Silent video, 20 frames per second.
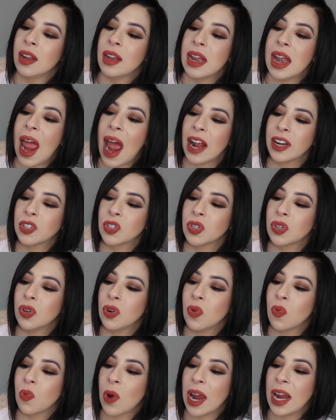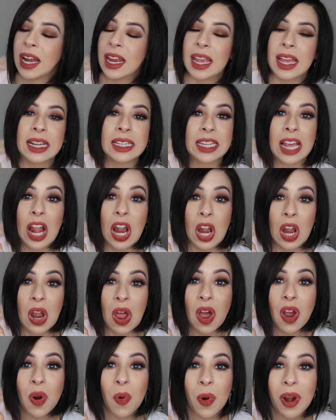Natural Radiant
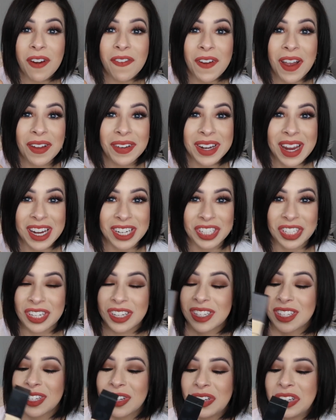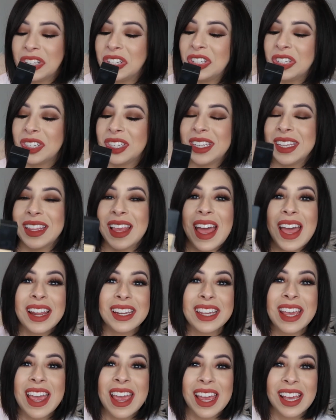Long Wear Foundation. So did you see
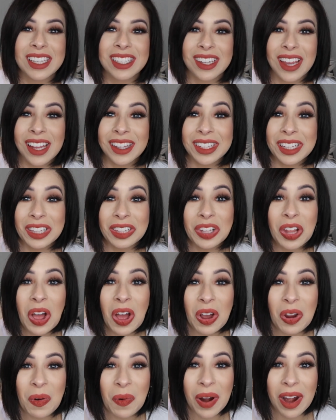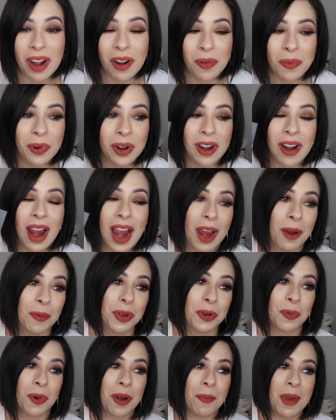that? It's got the long wear where I
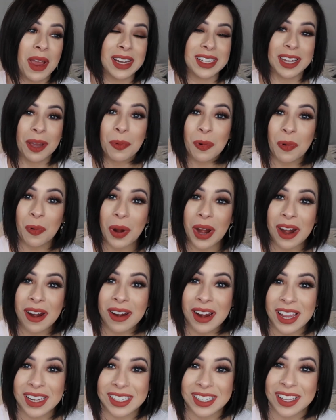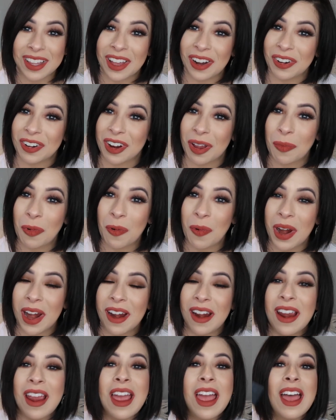would wear my double wear, Estee Lauder double
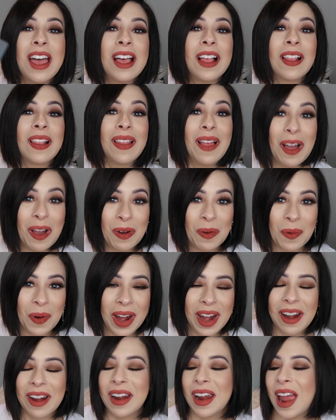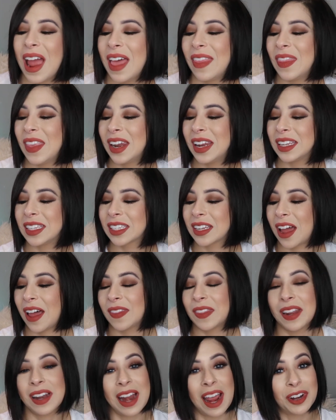wear, long wear. And then it's
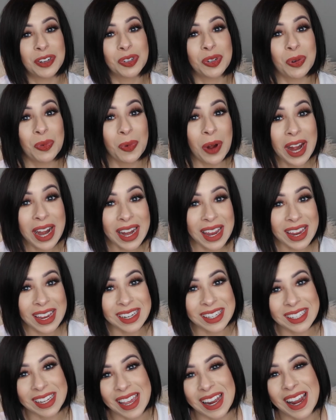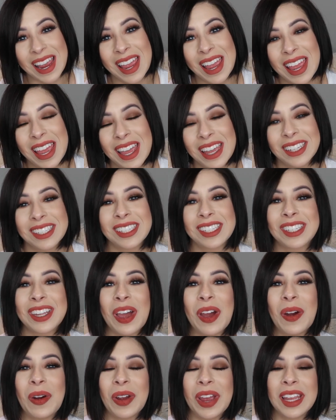got the natural radiance in it.
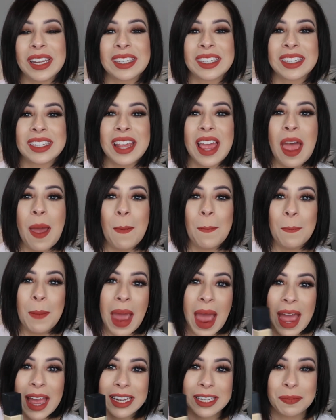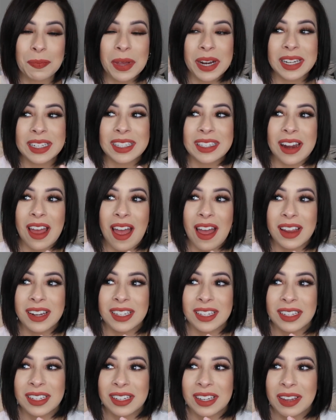So it's matte, but it's
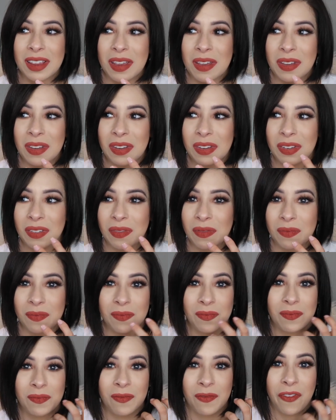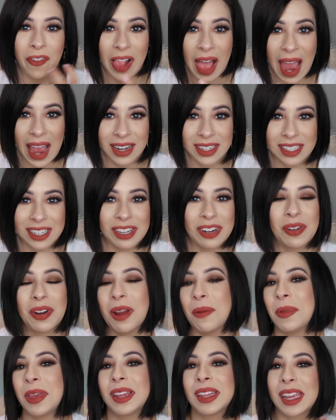not flat, you know
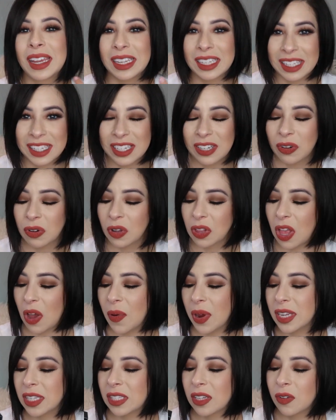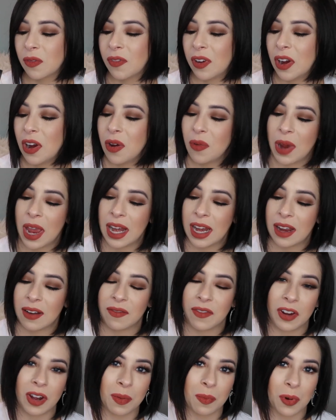what I mean? Like it's still glowy, so very
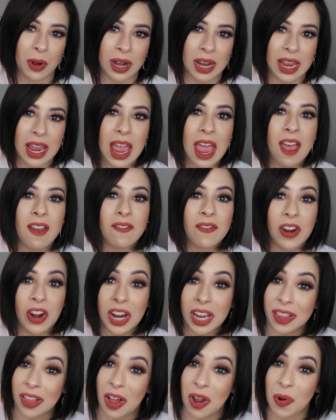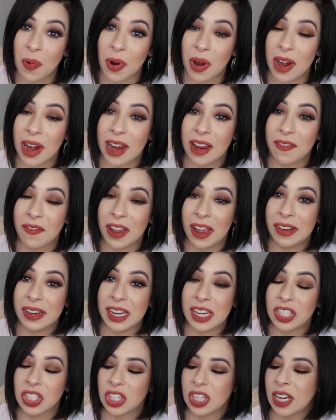radiant, very pretty, very long wearing
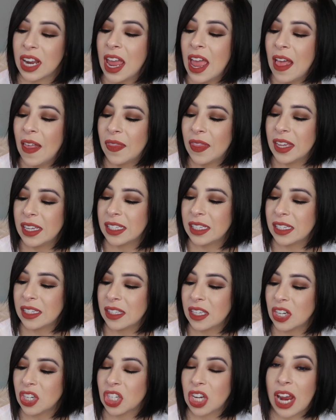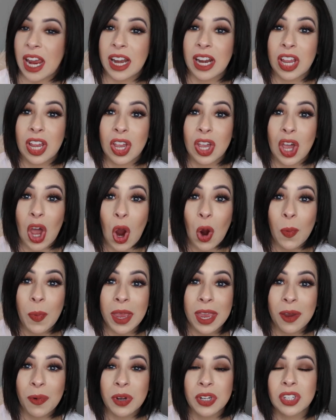foundation. This is the shade
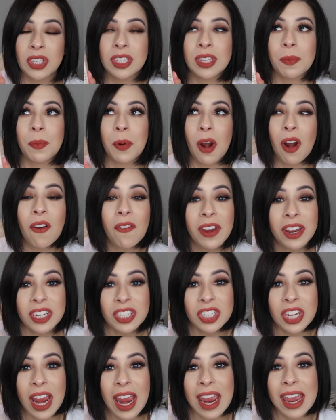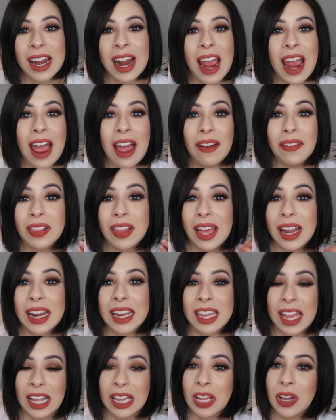Gobi, which is the perfect shade. I have a lot
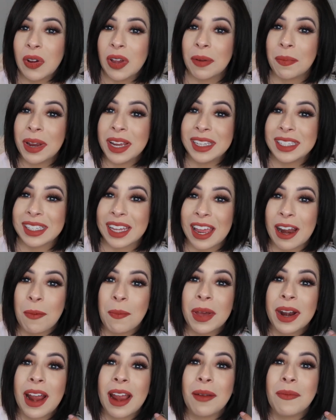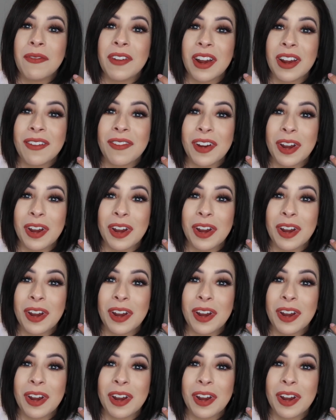of yellow in my skin, but I am very,